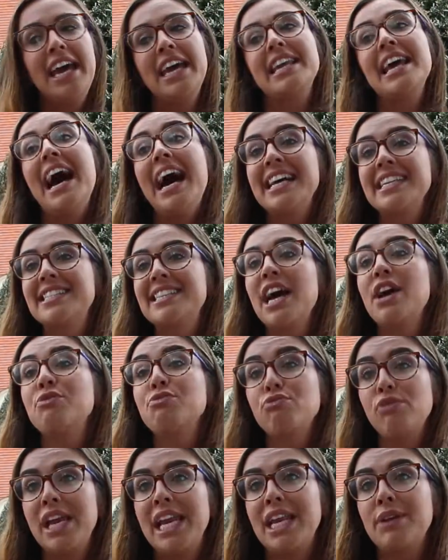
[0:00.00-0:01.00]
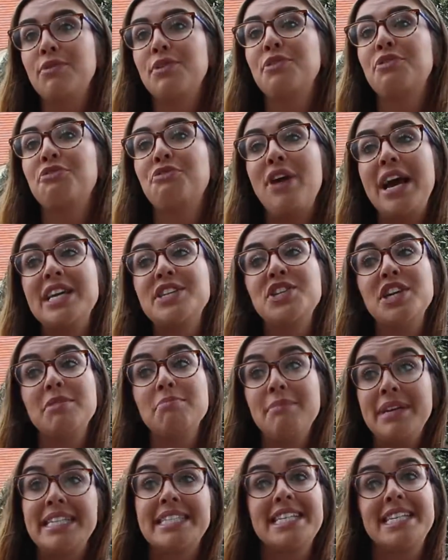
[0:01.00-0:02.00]
It has that really
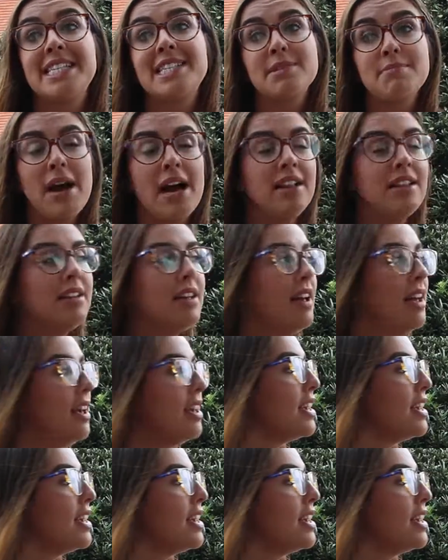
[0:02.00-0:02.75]
refreshing minty smell.